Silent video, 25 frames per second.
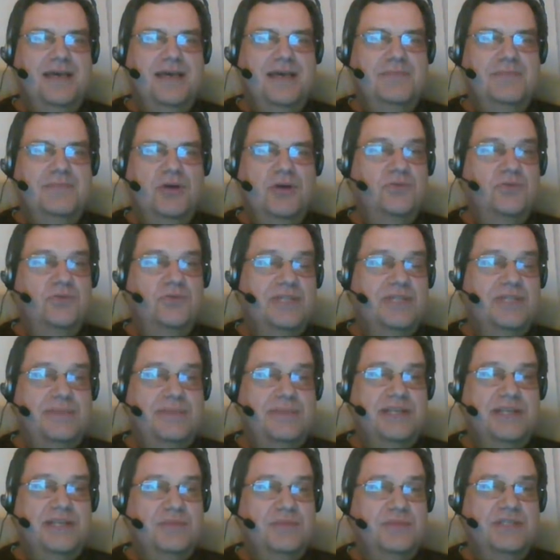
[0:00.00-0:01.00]
um, content
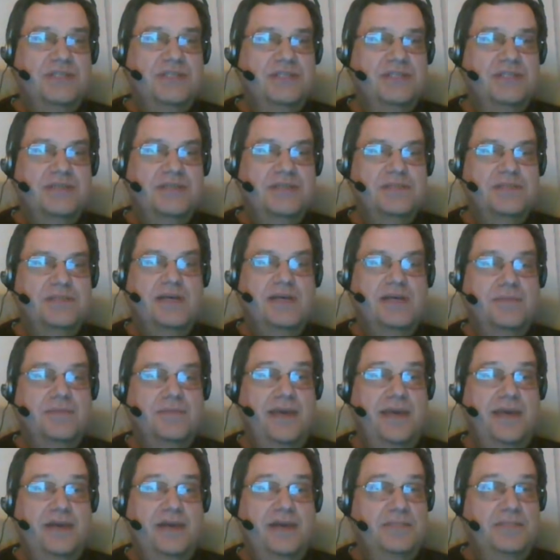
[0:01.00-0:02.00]
management systems that are
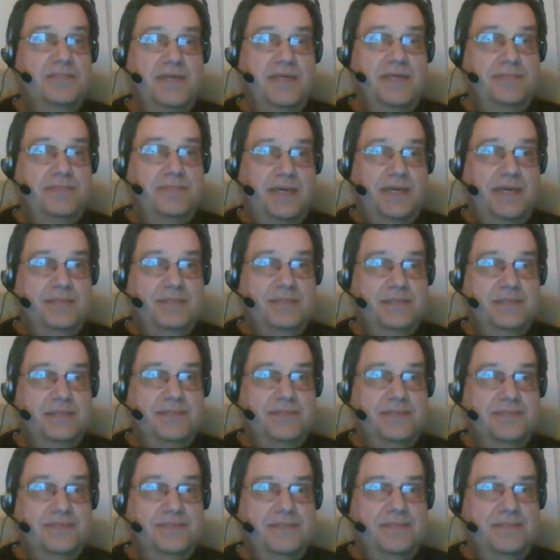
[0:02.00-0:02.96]
P H P based,